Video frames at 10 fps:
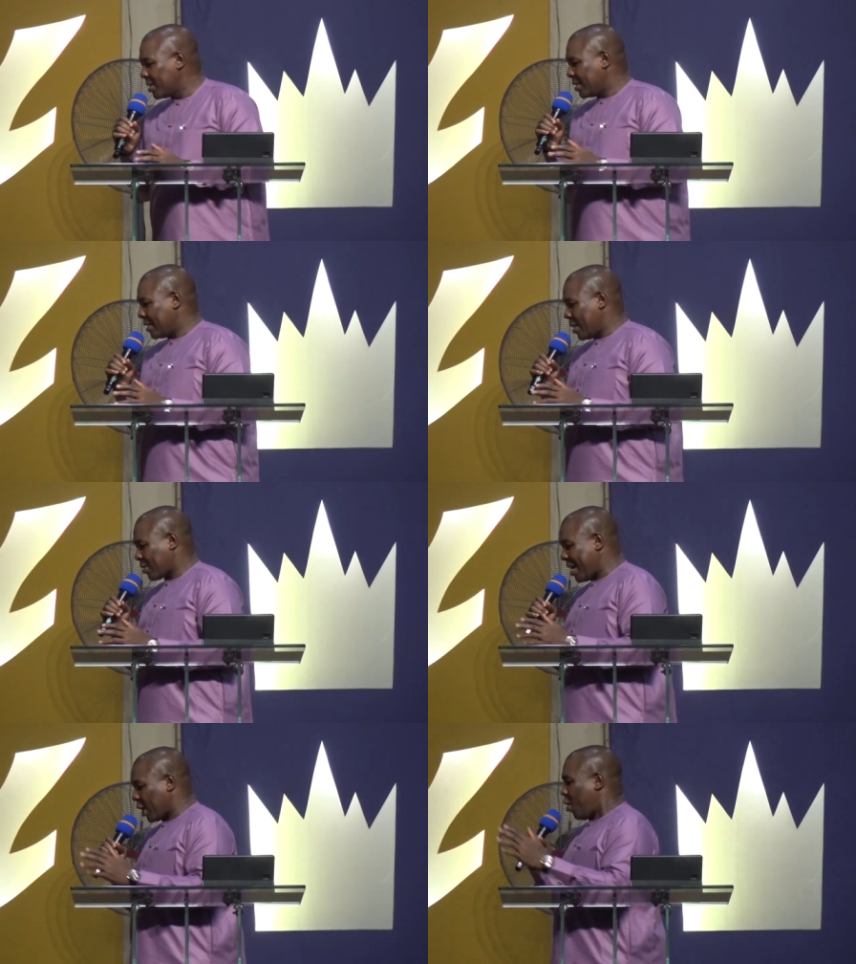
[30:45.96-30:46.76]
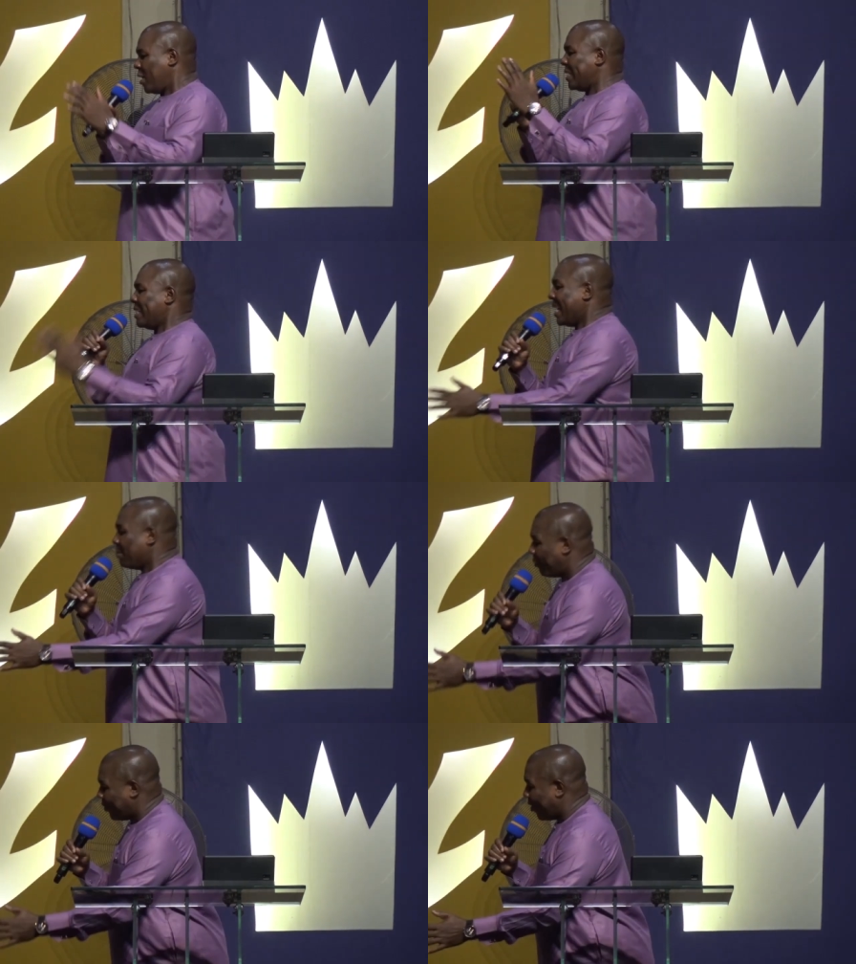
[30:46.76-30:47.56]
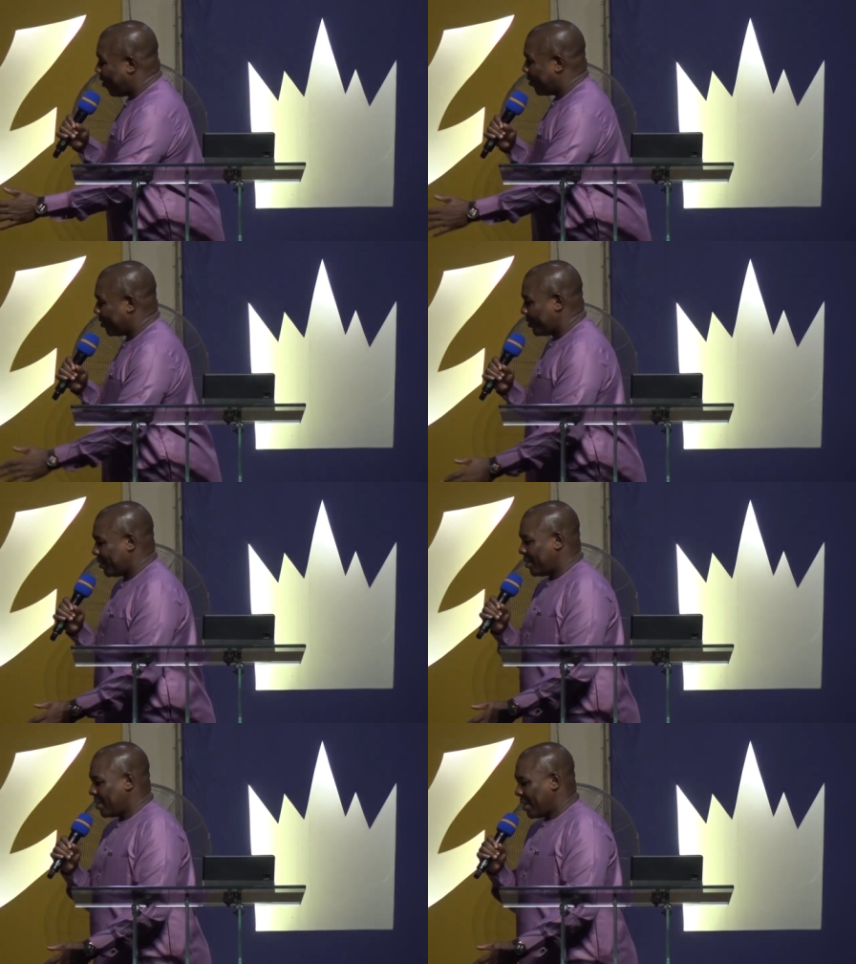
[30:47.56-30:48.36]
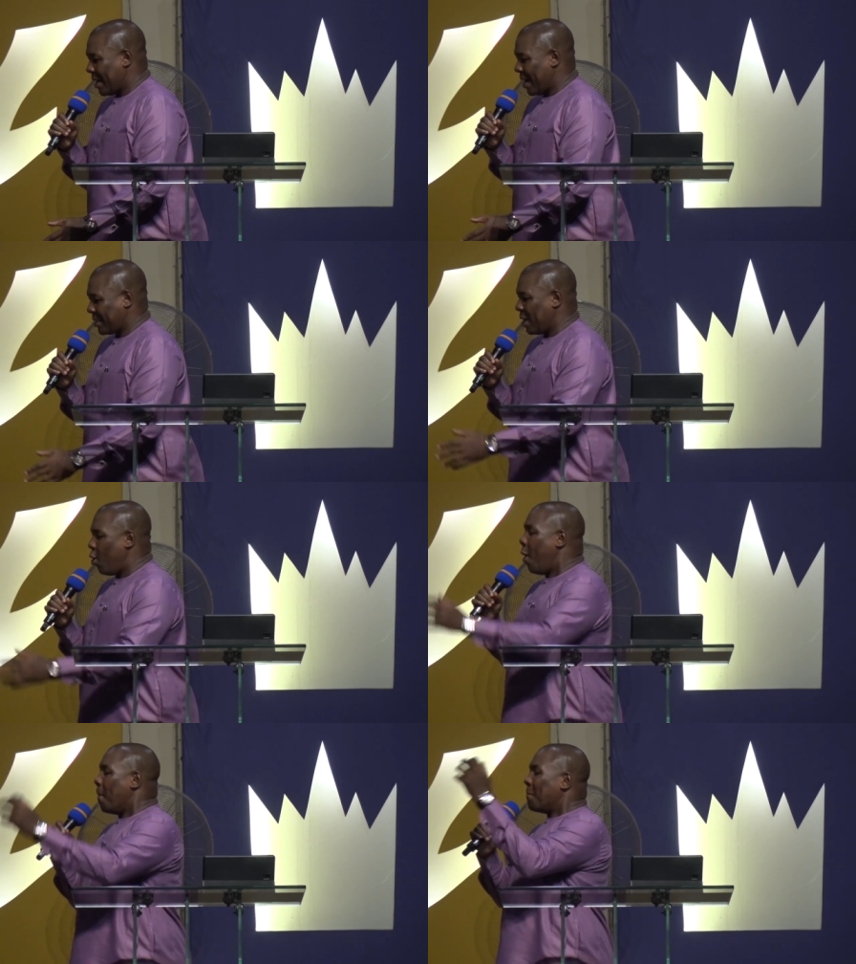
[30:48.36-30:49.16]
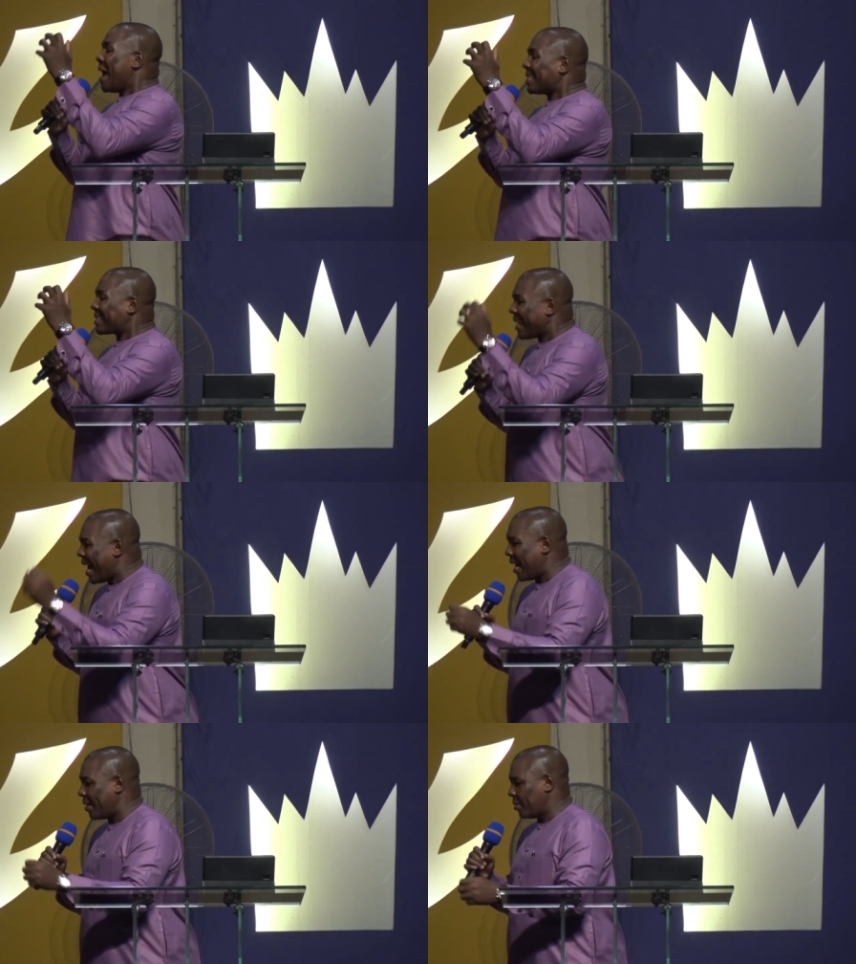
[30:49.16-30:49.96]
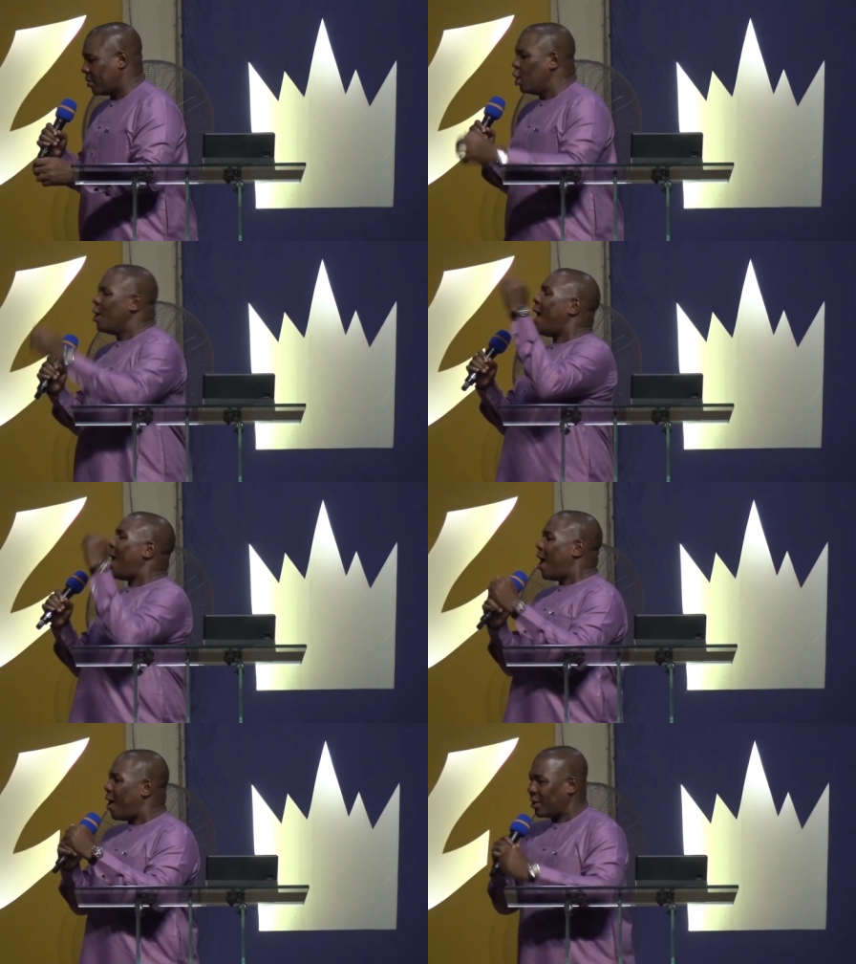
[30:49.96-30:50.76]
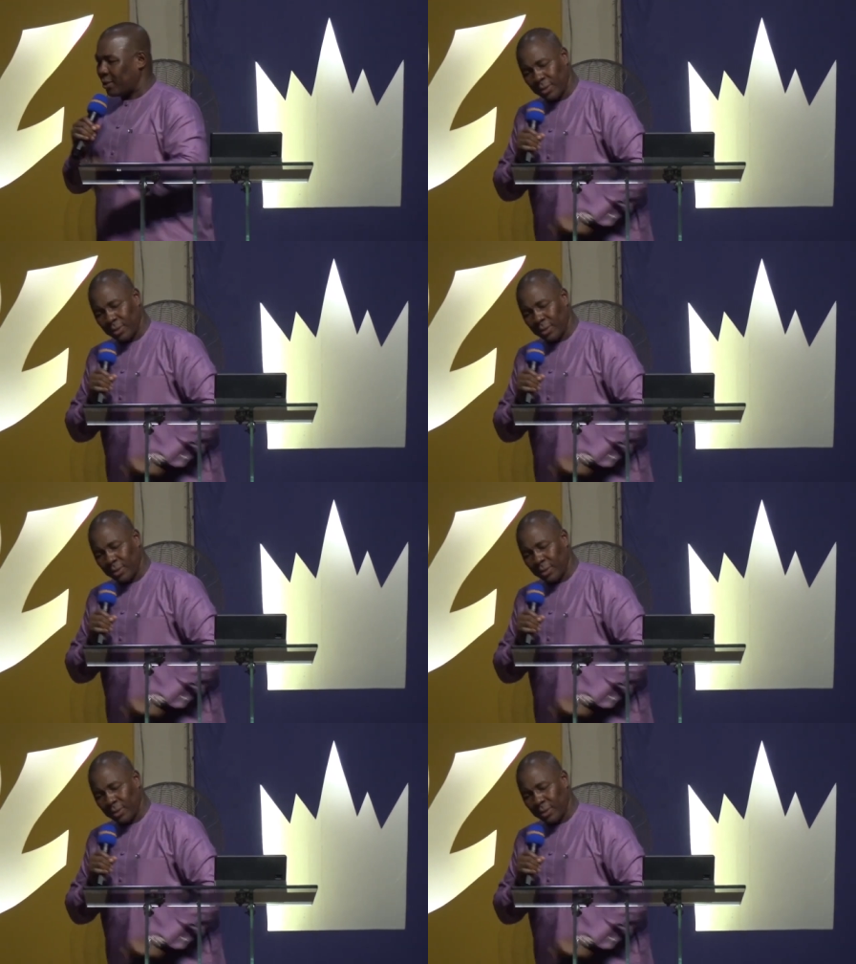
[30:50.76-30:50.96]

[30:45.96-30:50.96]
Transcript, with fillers: that you can call the name of the Lord and say, Oh, Master, Lord,